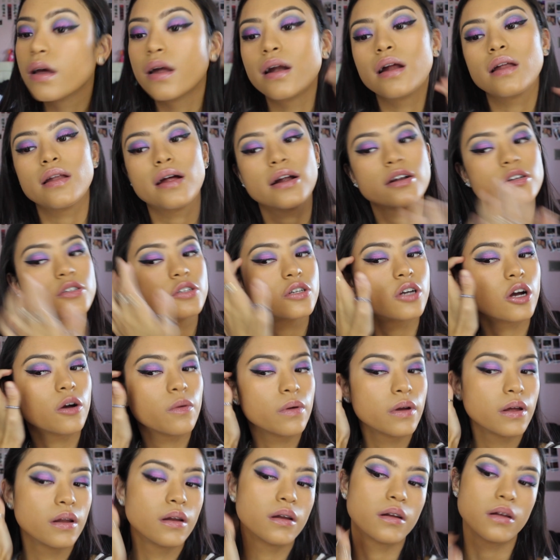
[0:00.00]
And I like to go
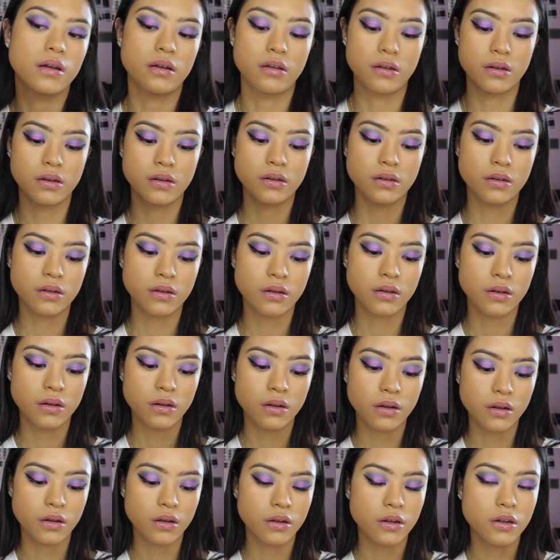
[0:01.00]
in
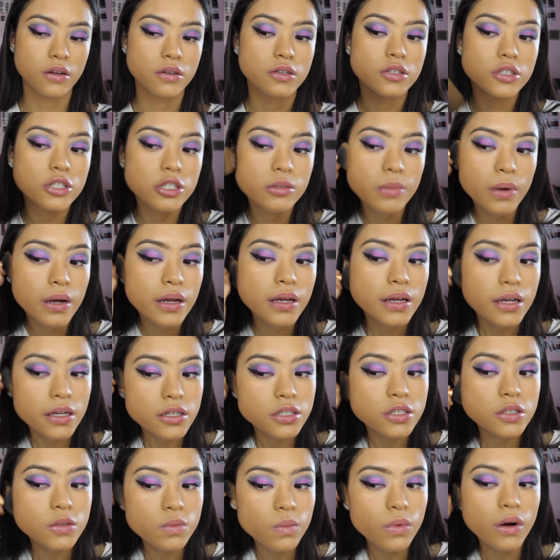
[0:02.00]
to my
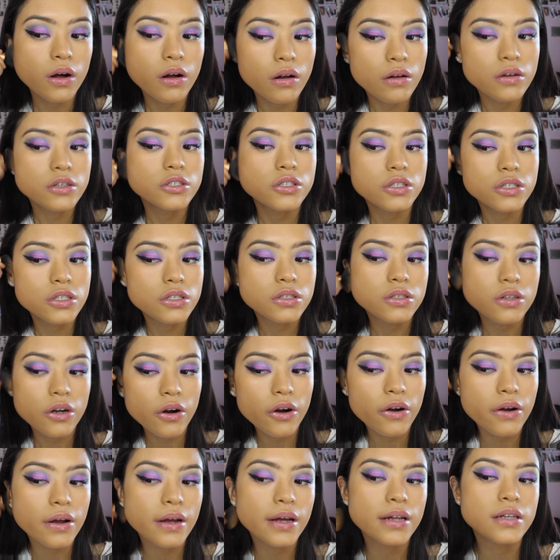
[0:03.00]
ears as well, just
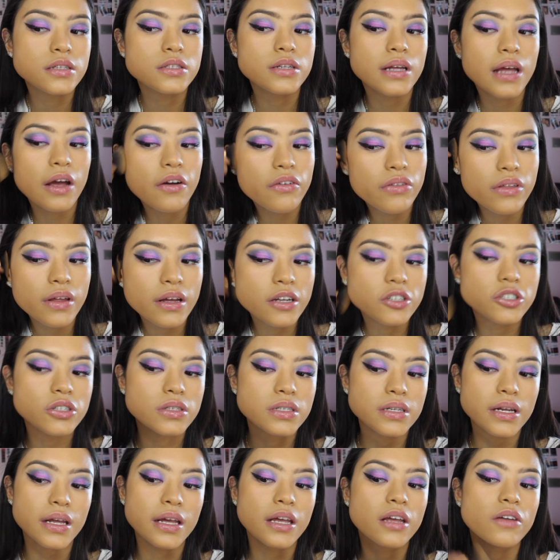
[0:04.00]
so everything's
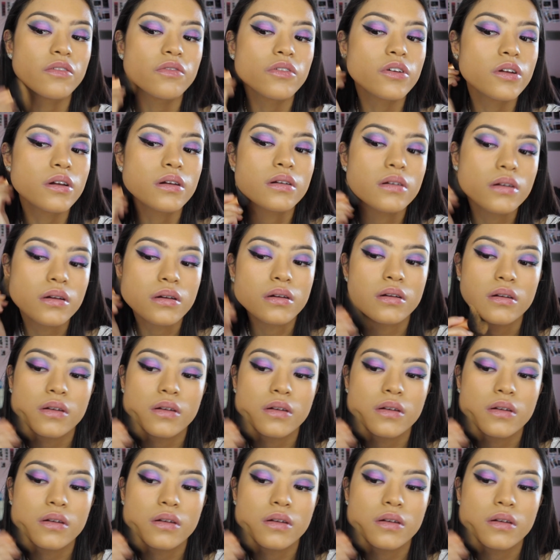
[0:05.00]
just even.